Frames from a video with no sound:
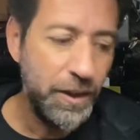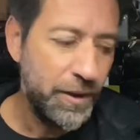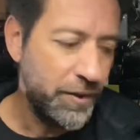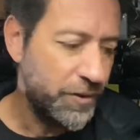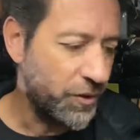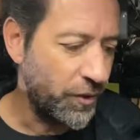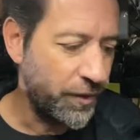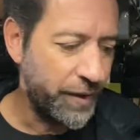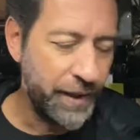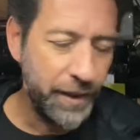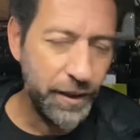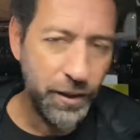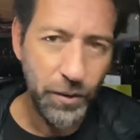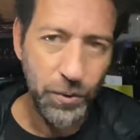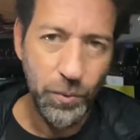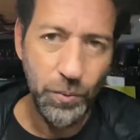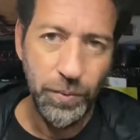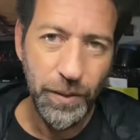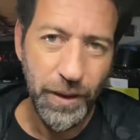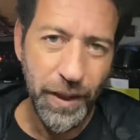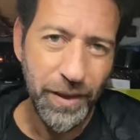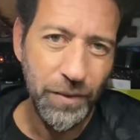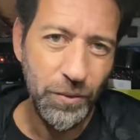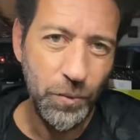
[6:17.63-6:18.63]
So they are
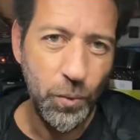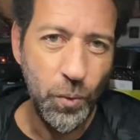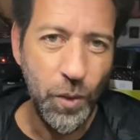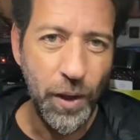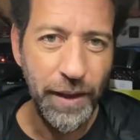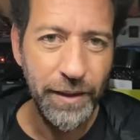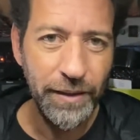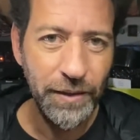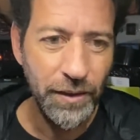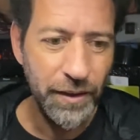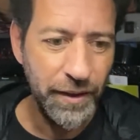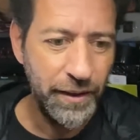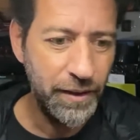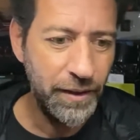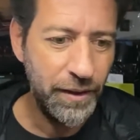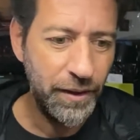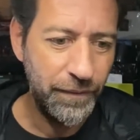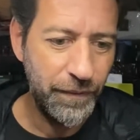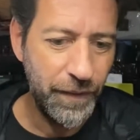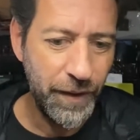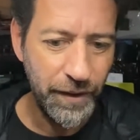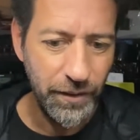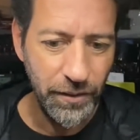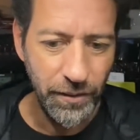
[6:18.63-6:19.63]
kind of widely
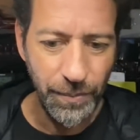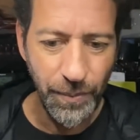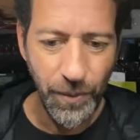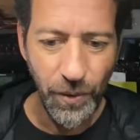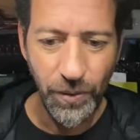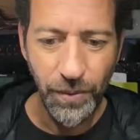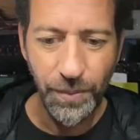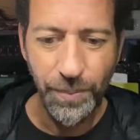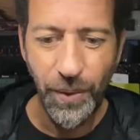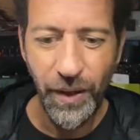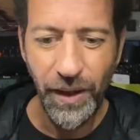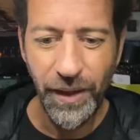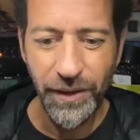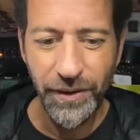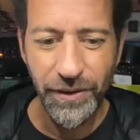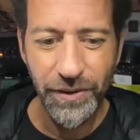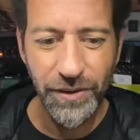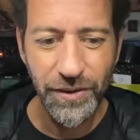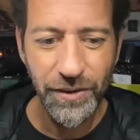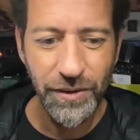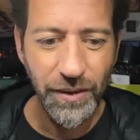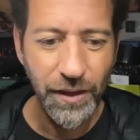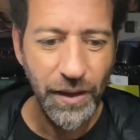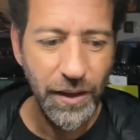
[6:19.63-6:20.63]
available,
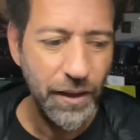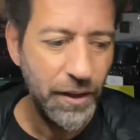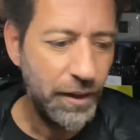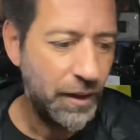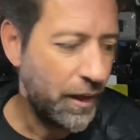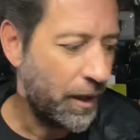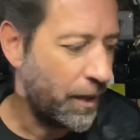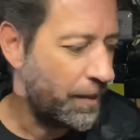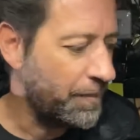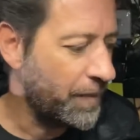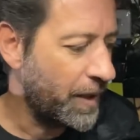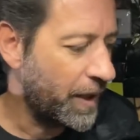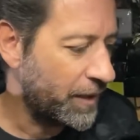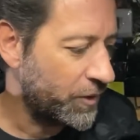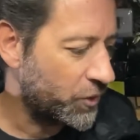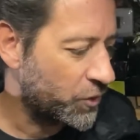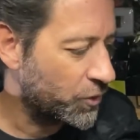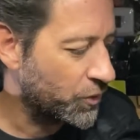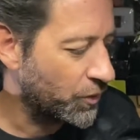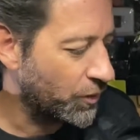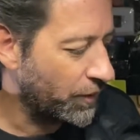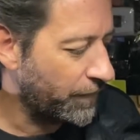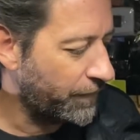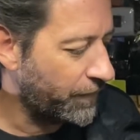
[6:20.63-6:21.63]
but I'm not
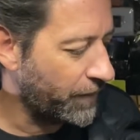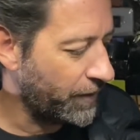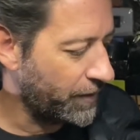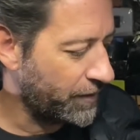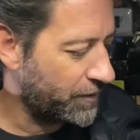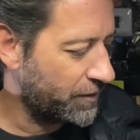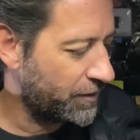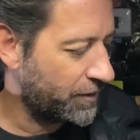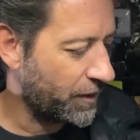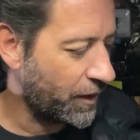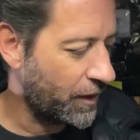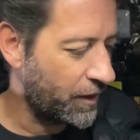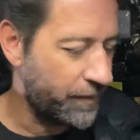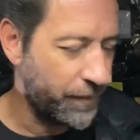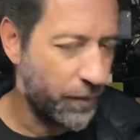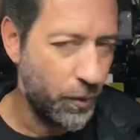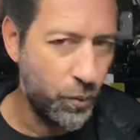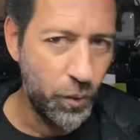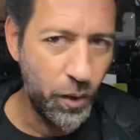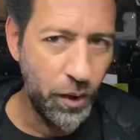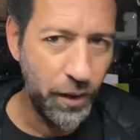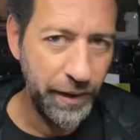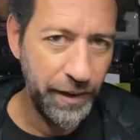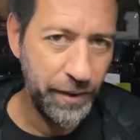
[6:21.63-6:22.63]
sure if it's kind of a
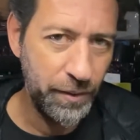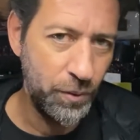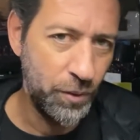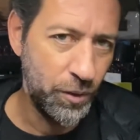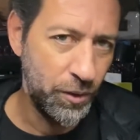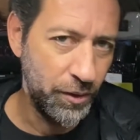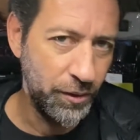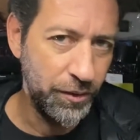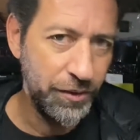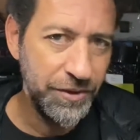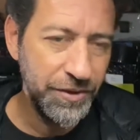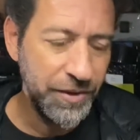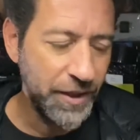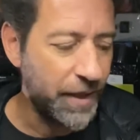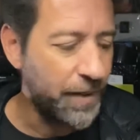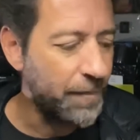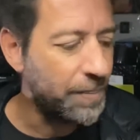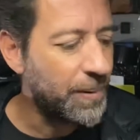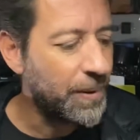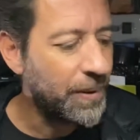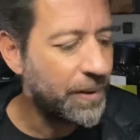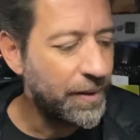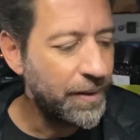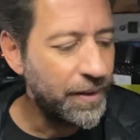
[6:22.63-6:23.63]
Wally World
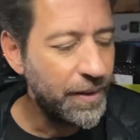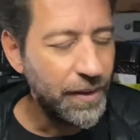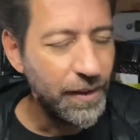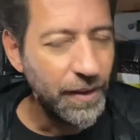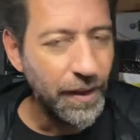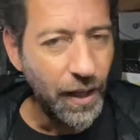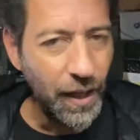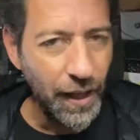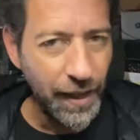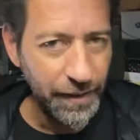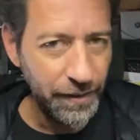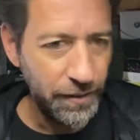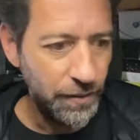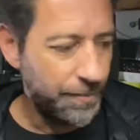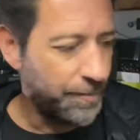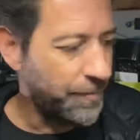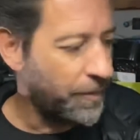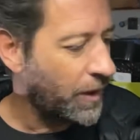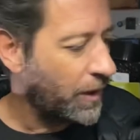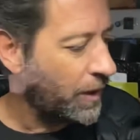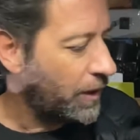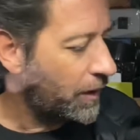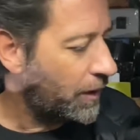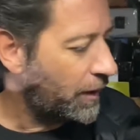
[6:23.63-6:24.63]
type item.
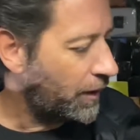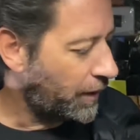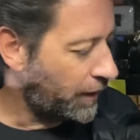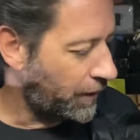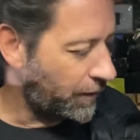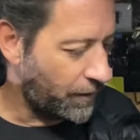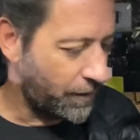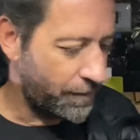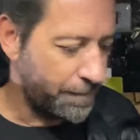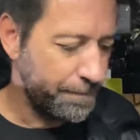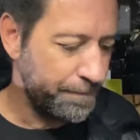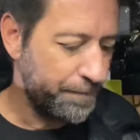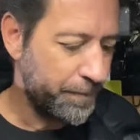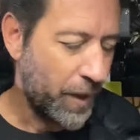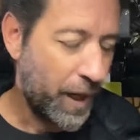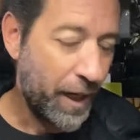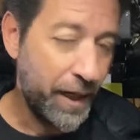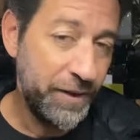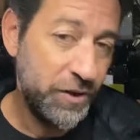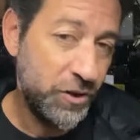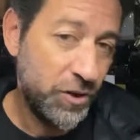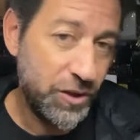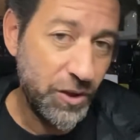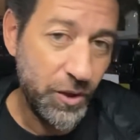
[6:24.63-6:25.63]
Um,
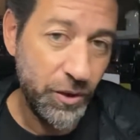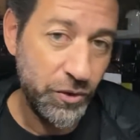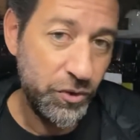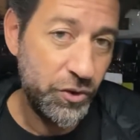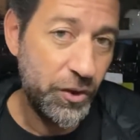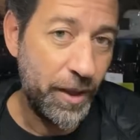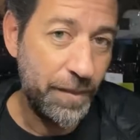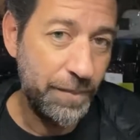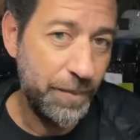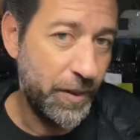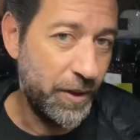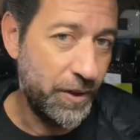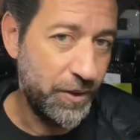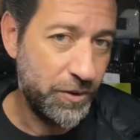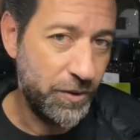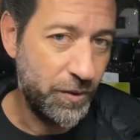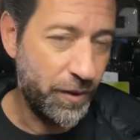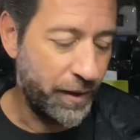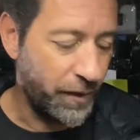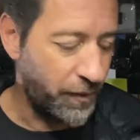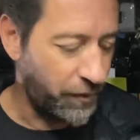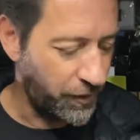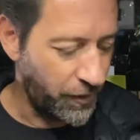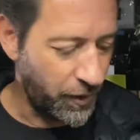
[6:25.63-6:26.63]
I just don't shop there, so
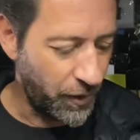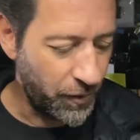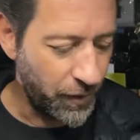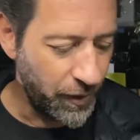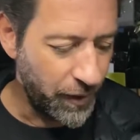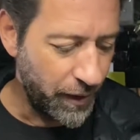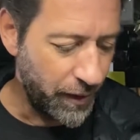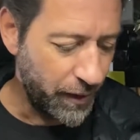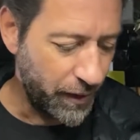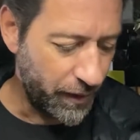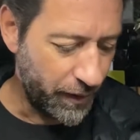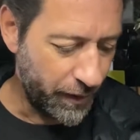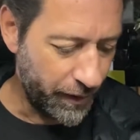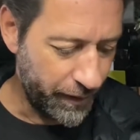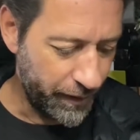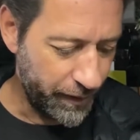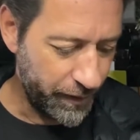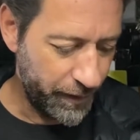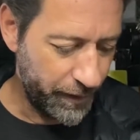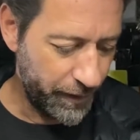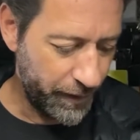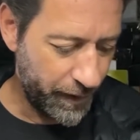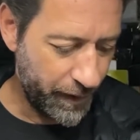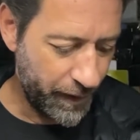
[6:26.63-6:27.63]
I don't know.
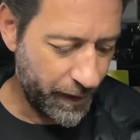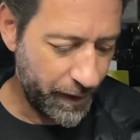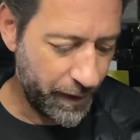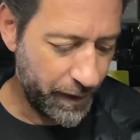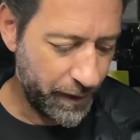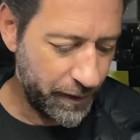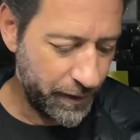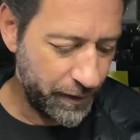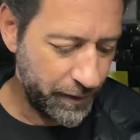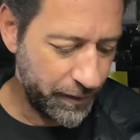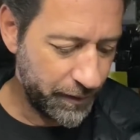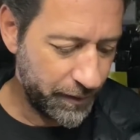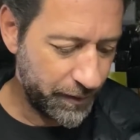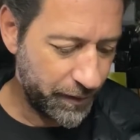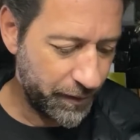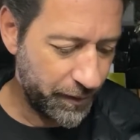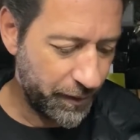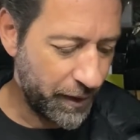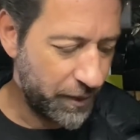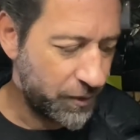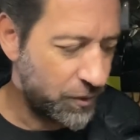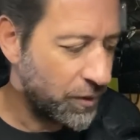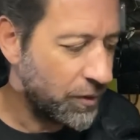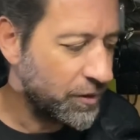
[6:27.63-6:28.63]
Uh, and
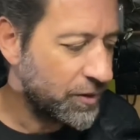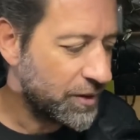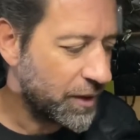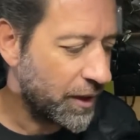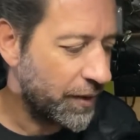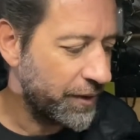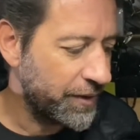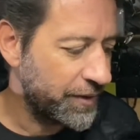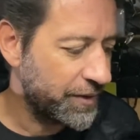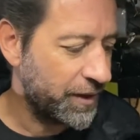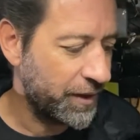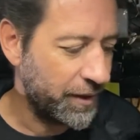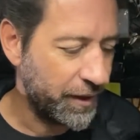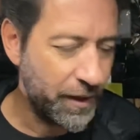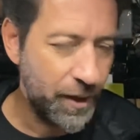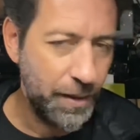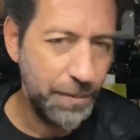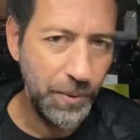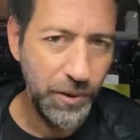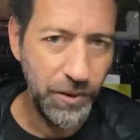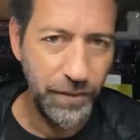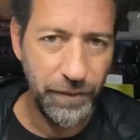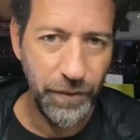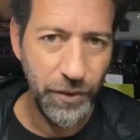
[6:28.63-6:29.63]
they do sell this in a
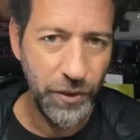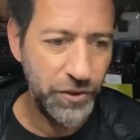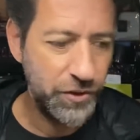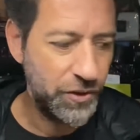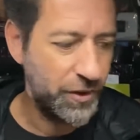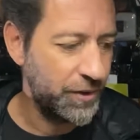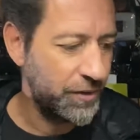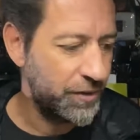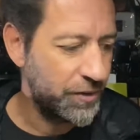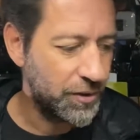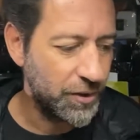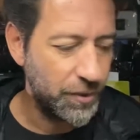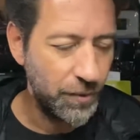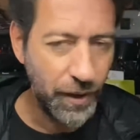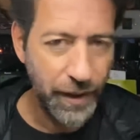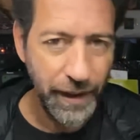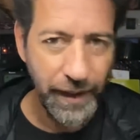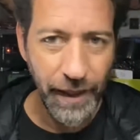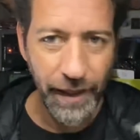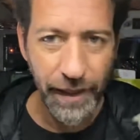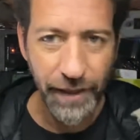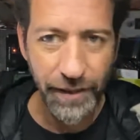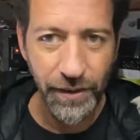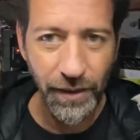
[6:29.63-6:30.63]
couple of versions. So I
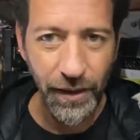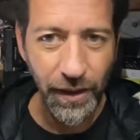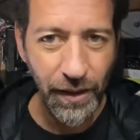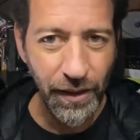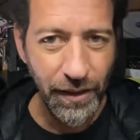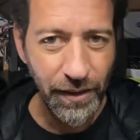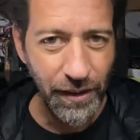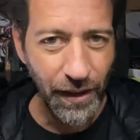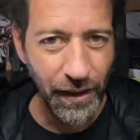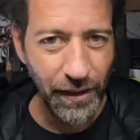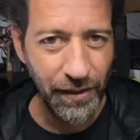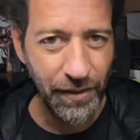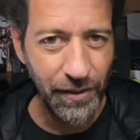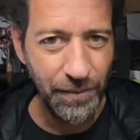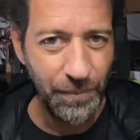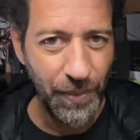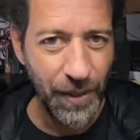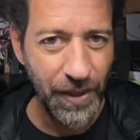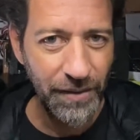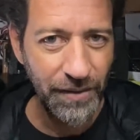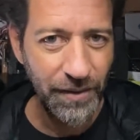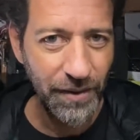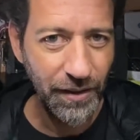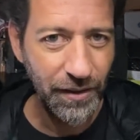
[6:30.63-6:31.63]
had kind of the
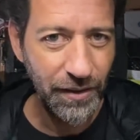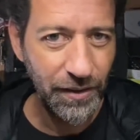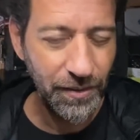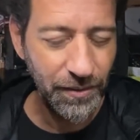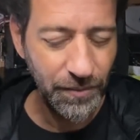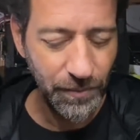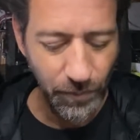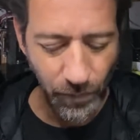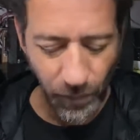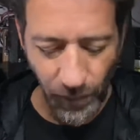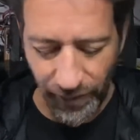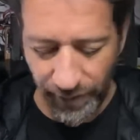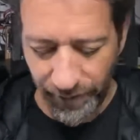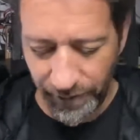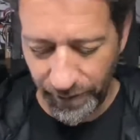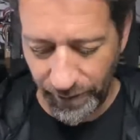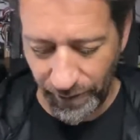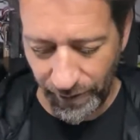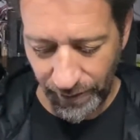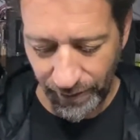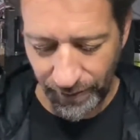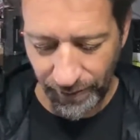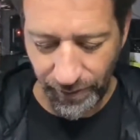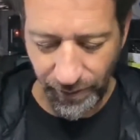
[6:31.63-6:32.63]
basic one,
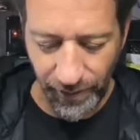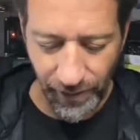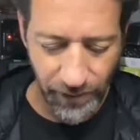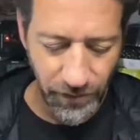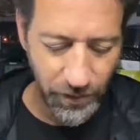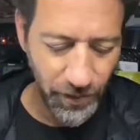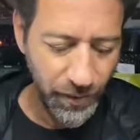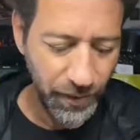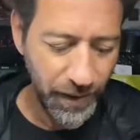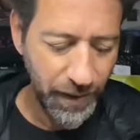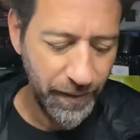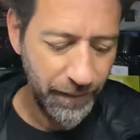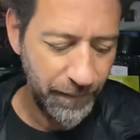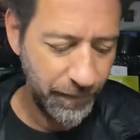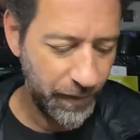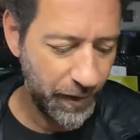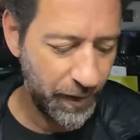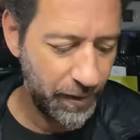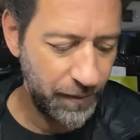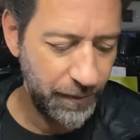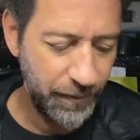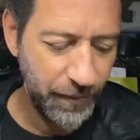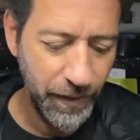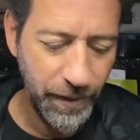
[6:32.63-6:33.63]
and then they do have
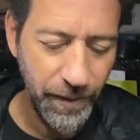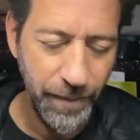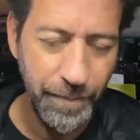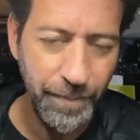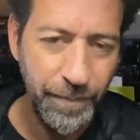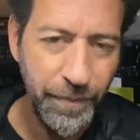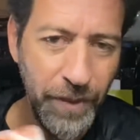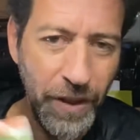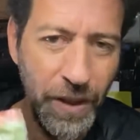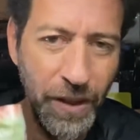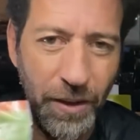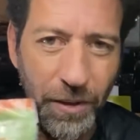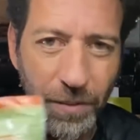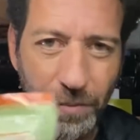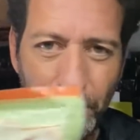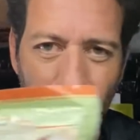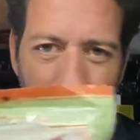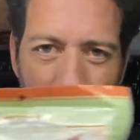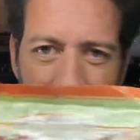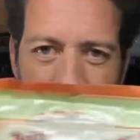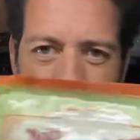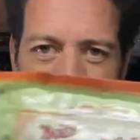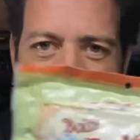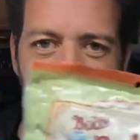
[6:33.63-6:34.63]
kind of a
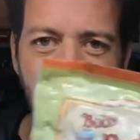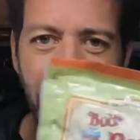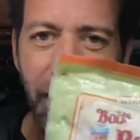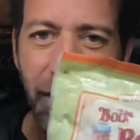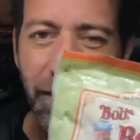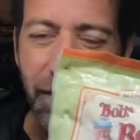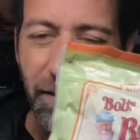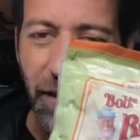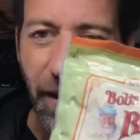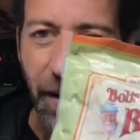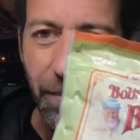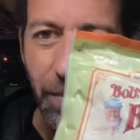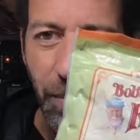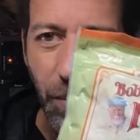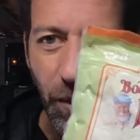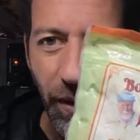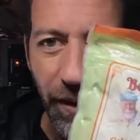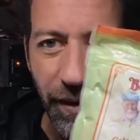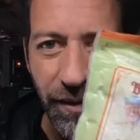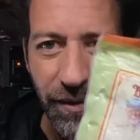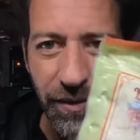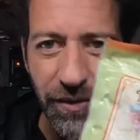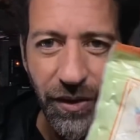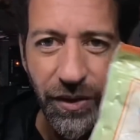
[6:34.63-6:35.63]
bean type
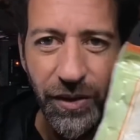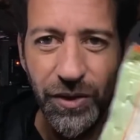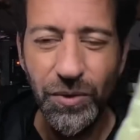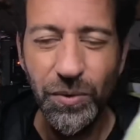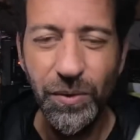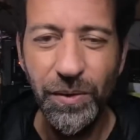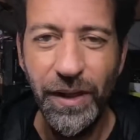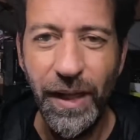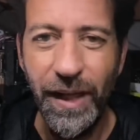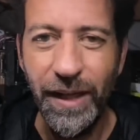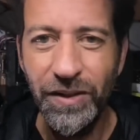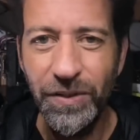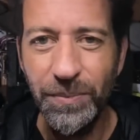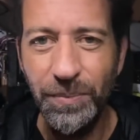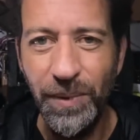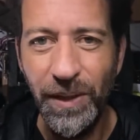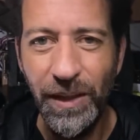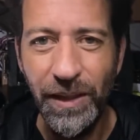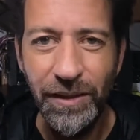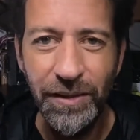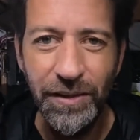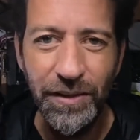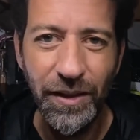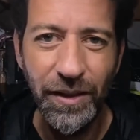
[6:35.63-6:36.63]
one. So this one has
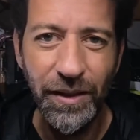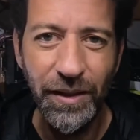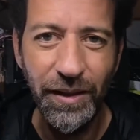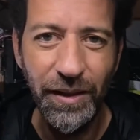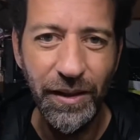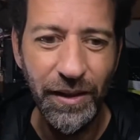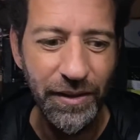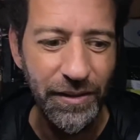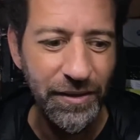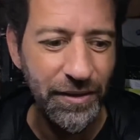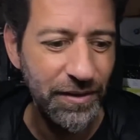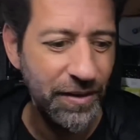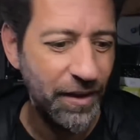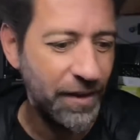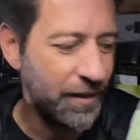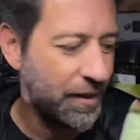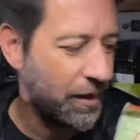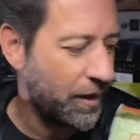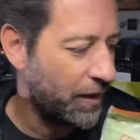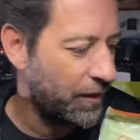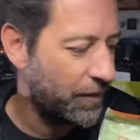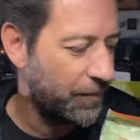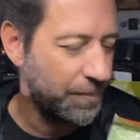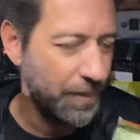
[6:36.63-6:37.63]
beans in it instead
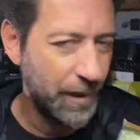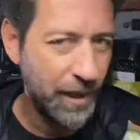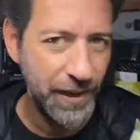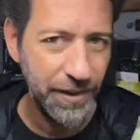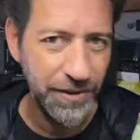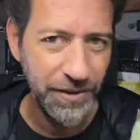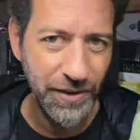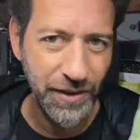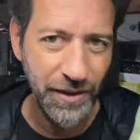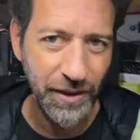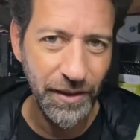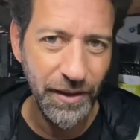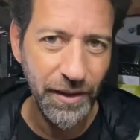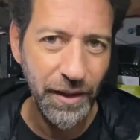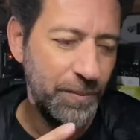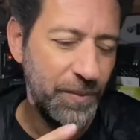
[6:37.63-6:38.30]
of pasta.